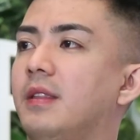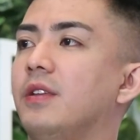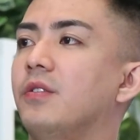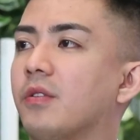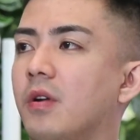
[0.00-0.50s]

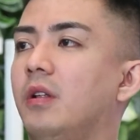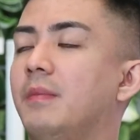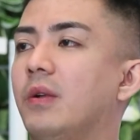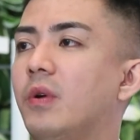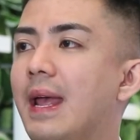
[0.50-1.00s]
then you crawl.
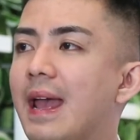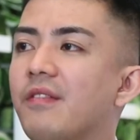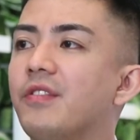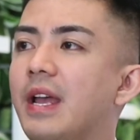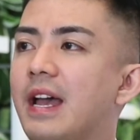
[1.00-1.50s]
But
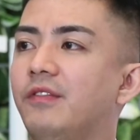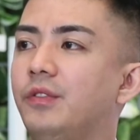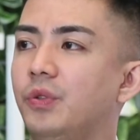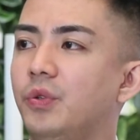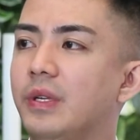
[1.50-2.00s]
whatever you have
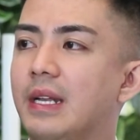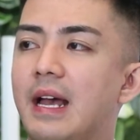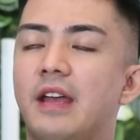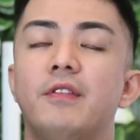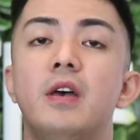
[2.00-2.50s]
to do in
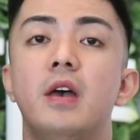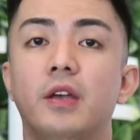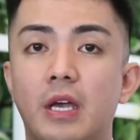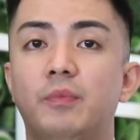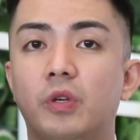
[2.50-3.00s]
life,
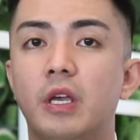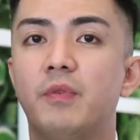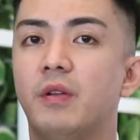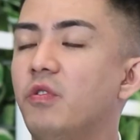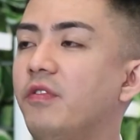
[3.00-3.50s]
you have to keep
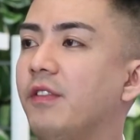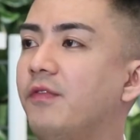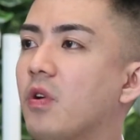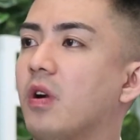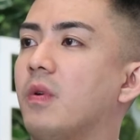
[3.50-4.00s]
on moving
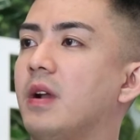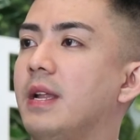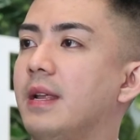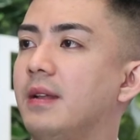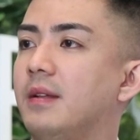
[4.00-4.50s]
forward.
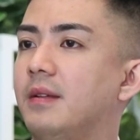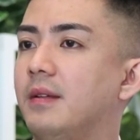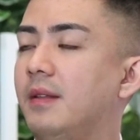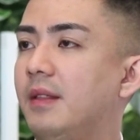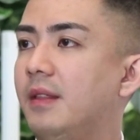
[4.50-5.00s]

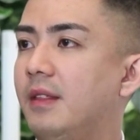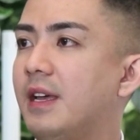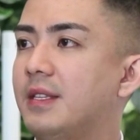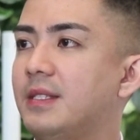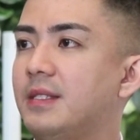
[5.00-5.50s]
And
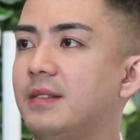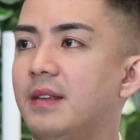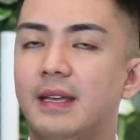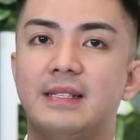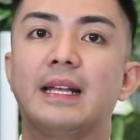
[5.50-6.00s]
that's
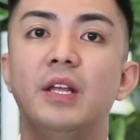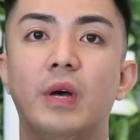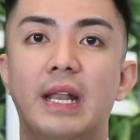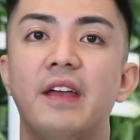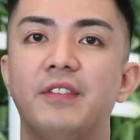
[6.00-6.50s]
exactly
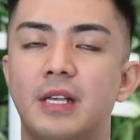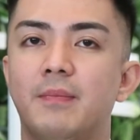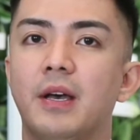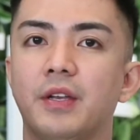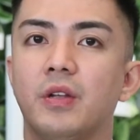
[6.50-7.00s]
what life is
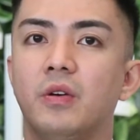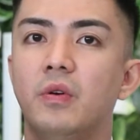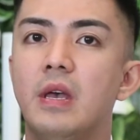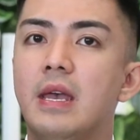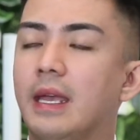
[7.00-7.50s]
about.
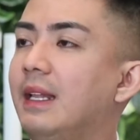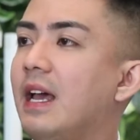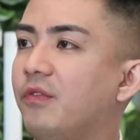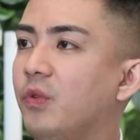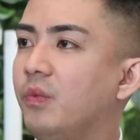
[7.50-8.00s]
In
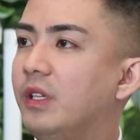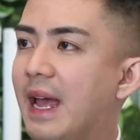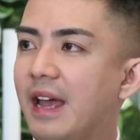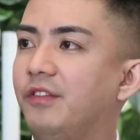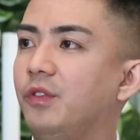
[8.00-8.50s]
life we will
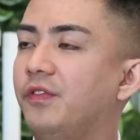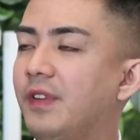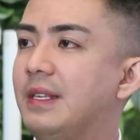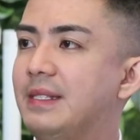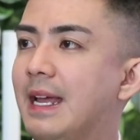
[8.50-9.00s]
have to
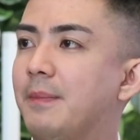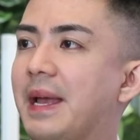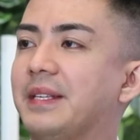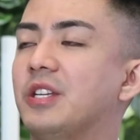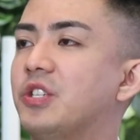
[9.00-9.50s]
face
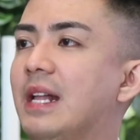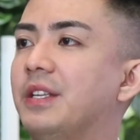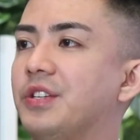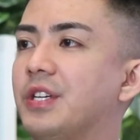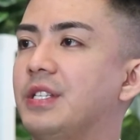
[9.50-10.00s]
setbacks and
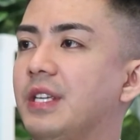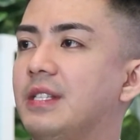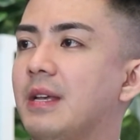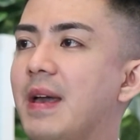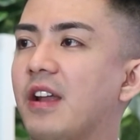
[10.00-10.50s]
challenges.
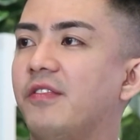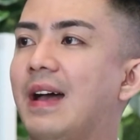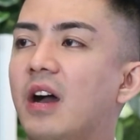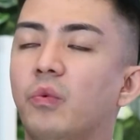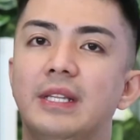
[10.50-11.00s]
It's a matter of
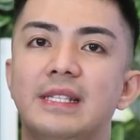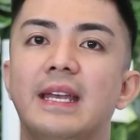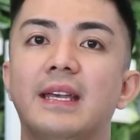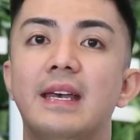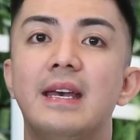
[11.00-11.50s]
how we
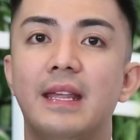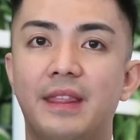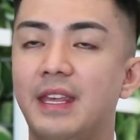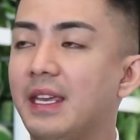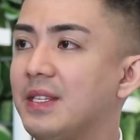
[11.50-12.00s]
take
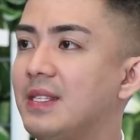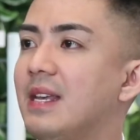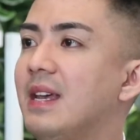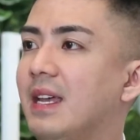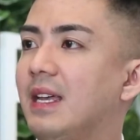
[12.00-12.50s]
things.
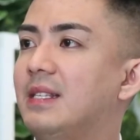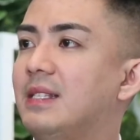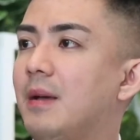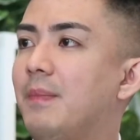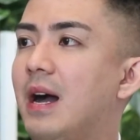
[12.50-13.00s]
It's
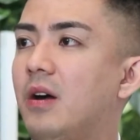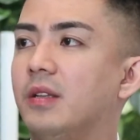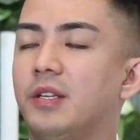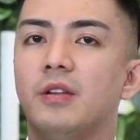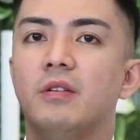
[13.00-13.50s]

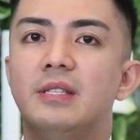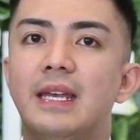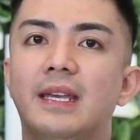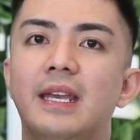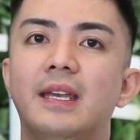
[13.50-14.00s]
about
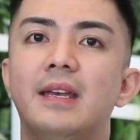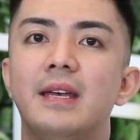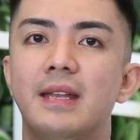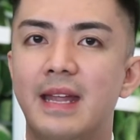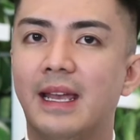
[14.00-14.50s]
taking
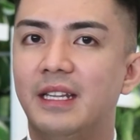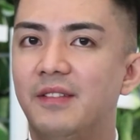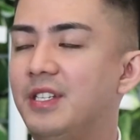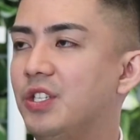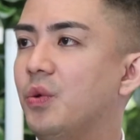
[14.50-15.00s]

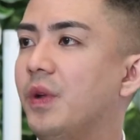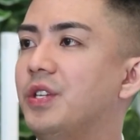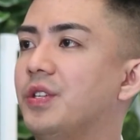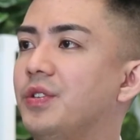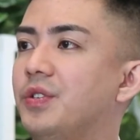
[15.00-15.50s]
negative
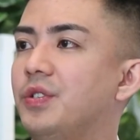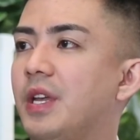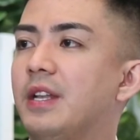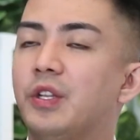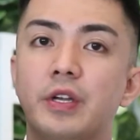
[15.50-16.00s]
situations
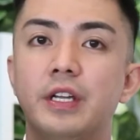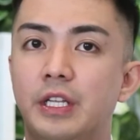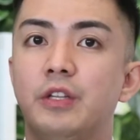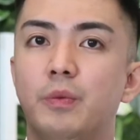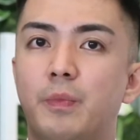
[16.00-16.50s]
and turn it
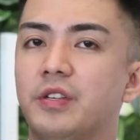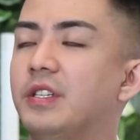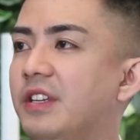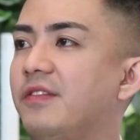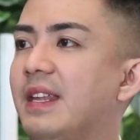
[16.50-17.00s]
into
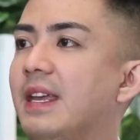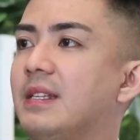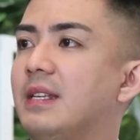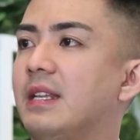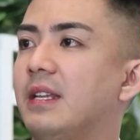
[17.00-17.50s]
positive
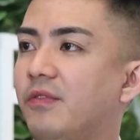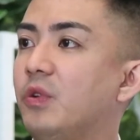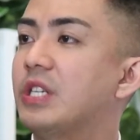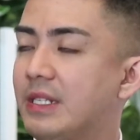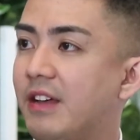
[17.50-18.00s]
things. And if
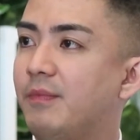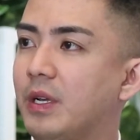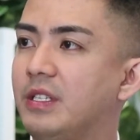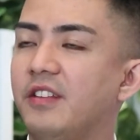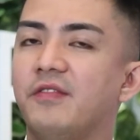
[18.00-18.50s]
we just have
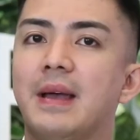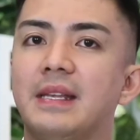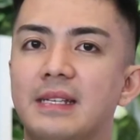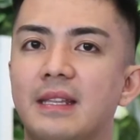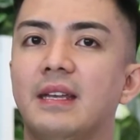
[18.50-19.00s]
positive
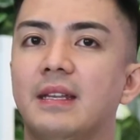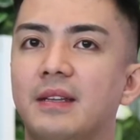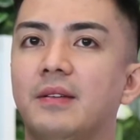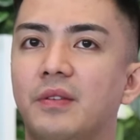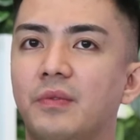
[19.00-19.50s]
mindset,
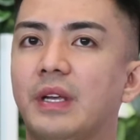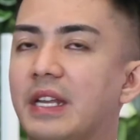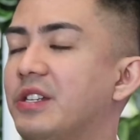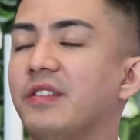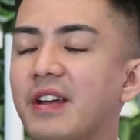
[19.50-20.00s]
then we can
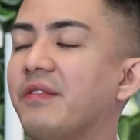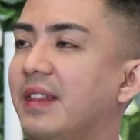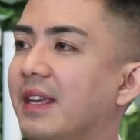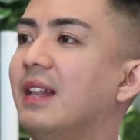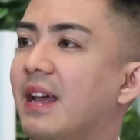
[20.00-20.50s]
achieve
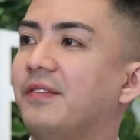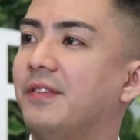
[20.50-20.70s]
everything in life.